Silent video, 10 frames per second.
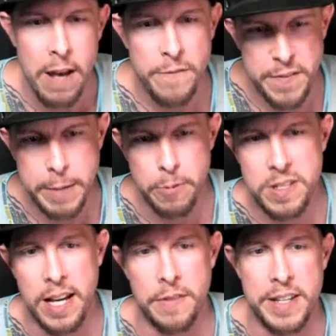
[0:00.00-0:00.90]

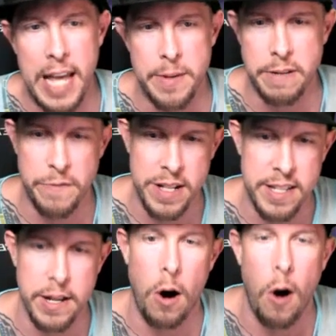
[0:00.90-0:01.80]
50% of the damage
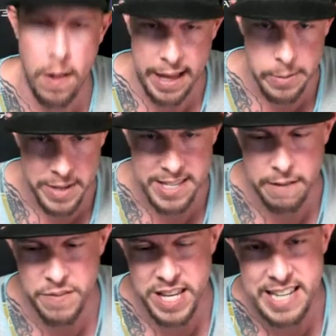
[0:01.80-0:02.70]
inflicted to all enemies
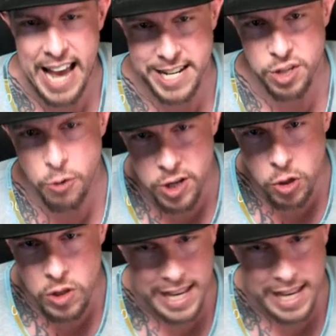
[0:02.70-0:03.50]
if the attack is critical,